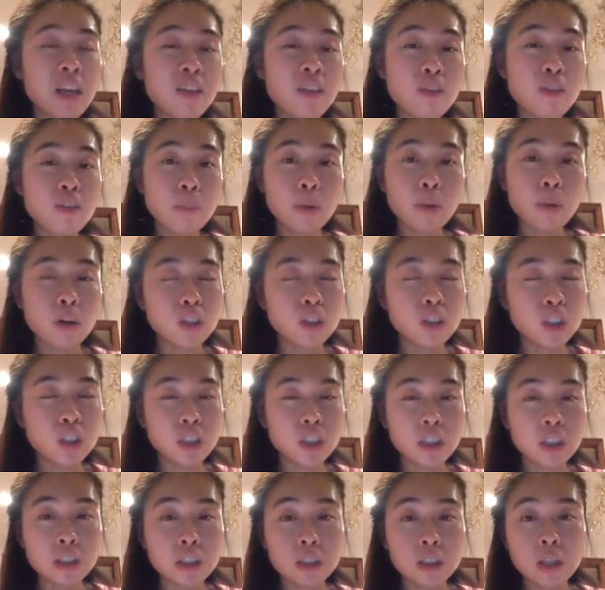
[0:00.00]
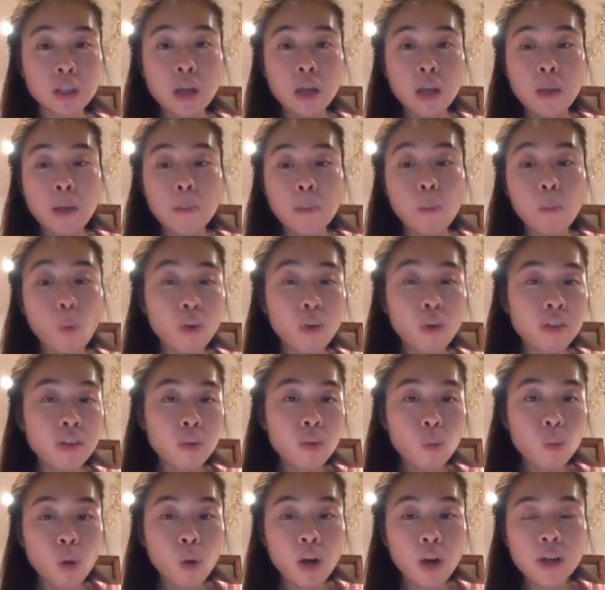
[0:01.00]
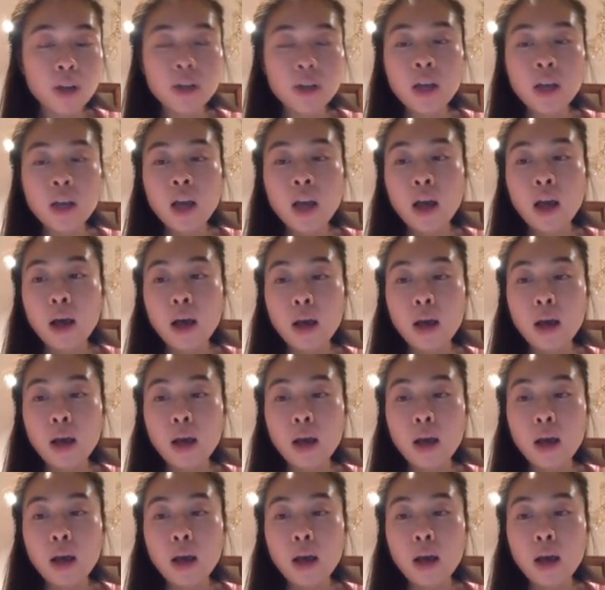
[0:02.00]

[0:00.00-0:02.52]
They may even purchase more than one,